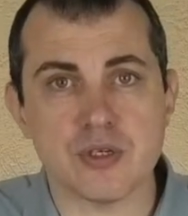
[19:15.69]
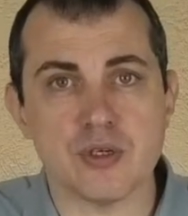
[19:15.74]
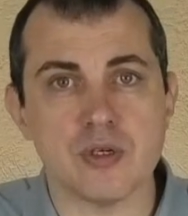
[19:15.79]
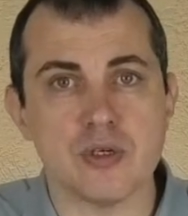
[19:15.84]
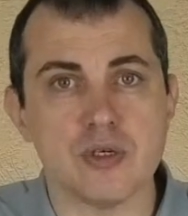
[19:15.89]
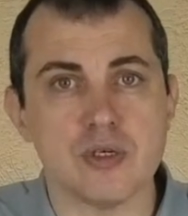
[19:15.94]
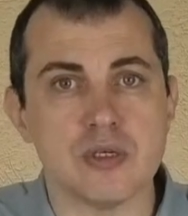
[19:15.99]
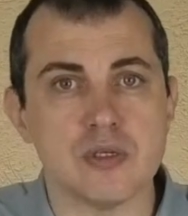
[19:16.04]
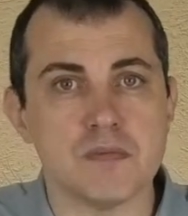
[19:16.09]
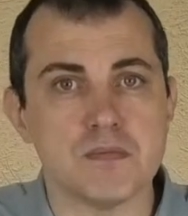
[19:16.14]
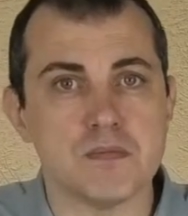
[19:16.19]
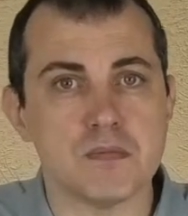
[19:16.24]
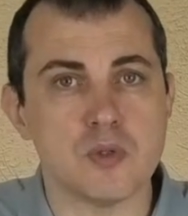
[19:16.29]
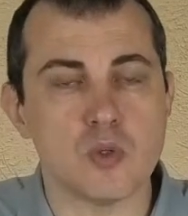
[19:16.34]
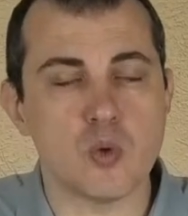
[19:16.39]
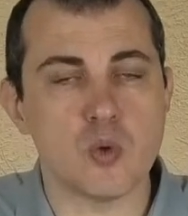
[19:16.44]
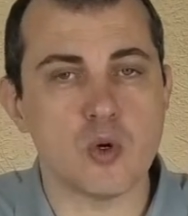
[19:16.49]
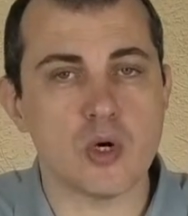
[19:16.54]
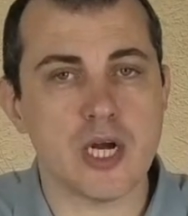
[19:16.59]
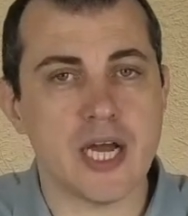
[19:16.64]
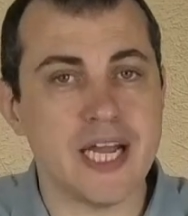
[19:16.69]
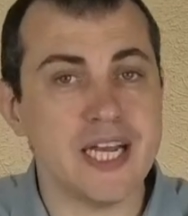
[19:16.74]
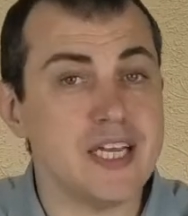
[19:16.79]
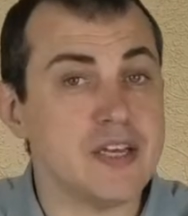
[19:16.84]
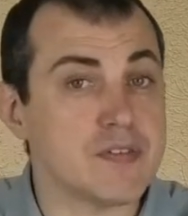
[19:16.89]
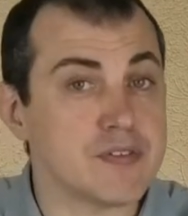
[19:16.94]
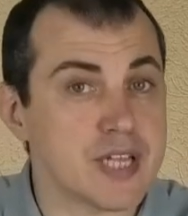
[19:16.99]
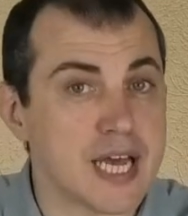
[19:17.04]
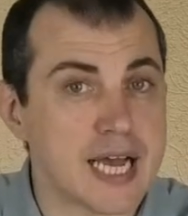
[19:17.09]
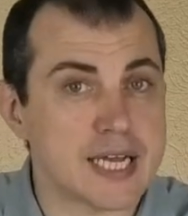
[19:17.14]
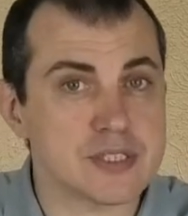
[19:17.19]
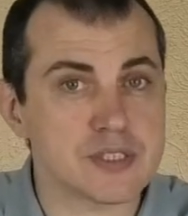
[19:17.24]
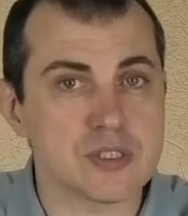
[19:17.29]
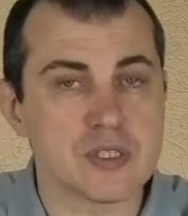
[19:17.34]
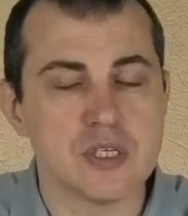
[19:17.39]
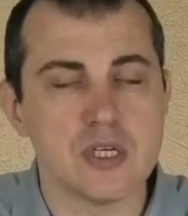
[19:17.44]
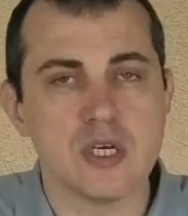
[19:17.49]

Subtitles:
or any of that.